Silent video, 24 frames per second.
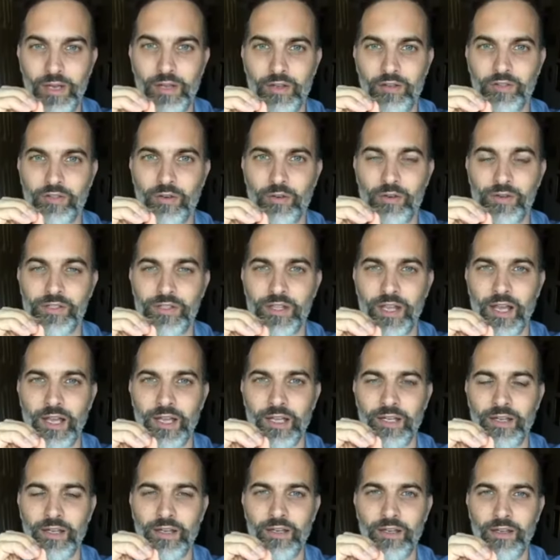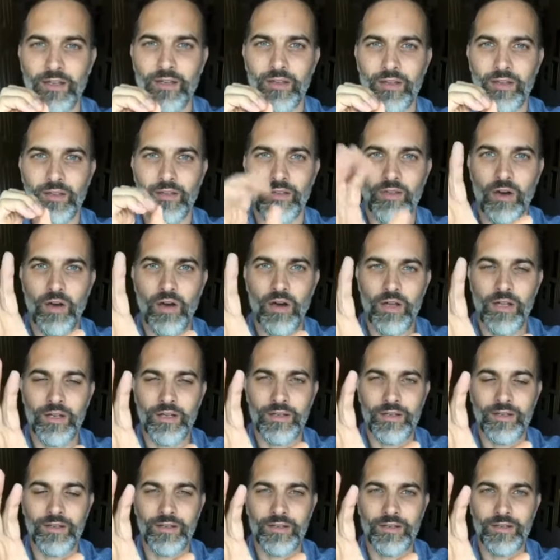So it's like thought,